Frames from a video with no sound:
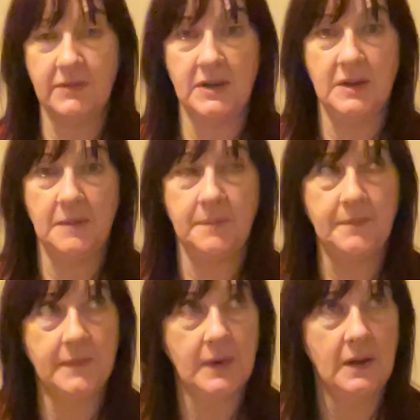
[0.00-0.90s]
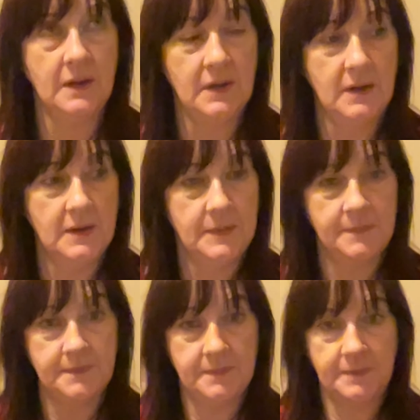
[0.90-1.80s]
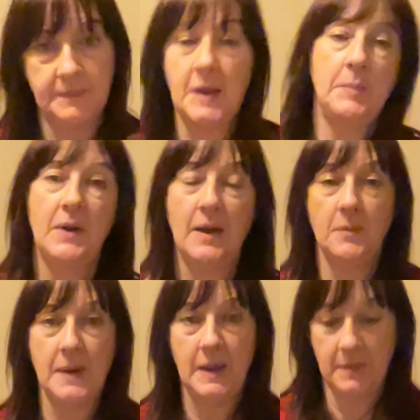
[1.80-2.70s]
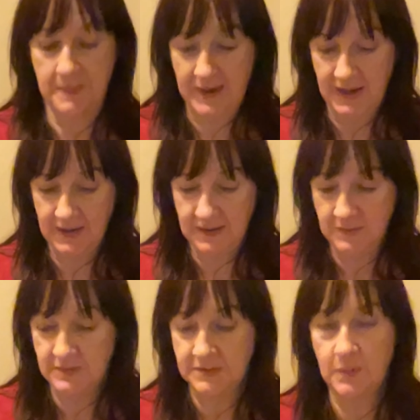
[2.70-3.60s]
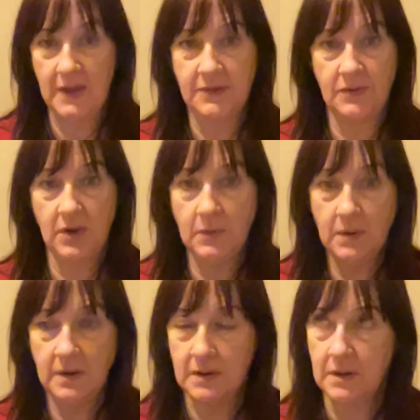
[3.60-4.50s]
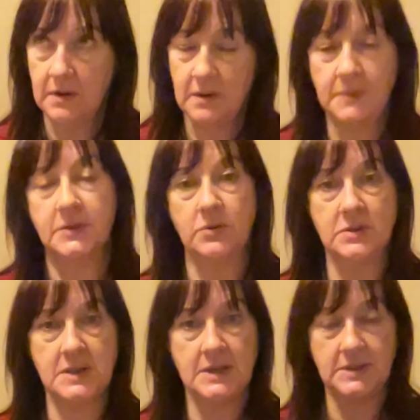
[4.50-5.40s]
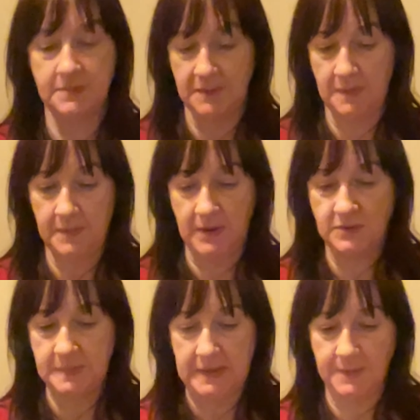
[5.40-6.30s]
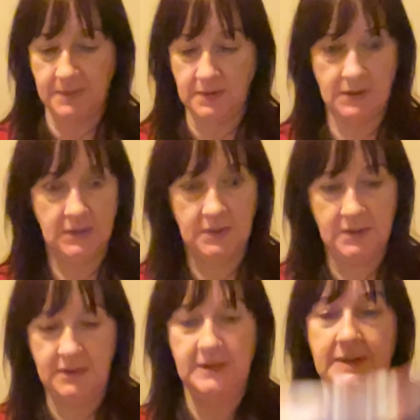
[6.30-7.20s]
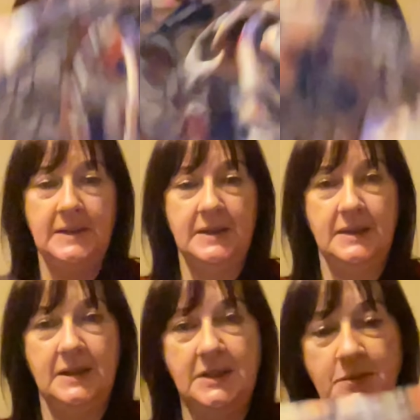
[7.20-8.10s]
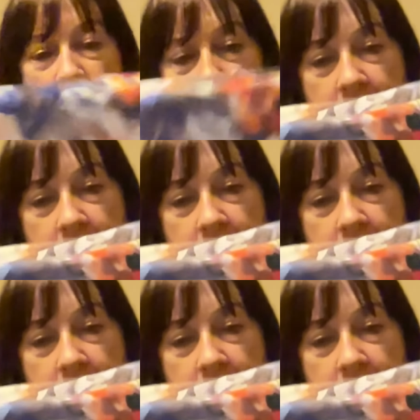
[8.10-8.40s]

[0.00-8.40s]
in a brown paper bag. It was wet through. I was gutted. Put it in post, people. This one,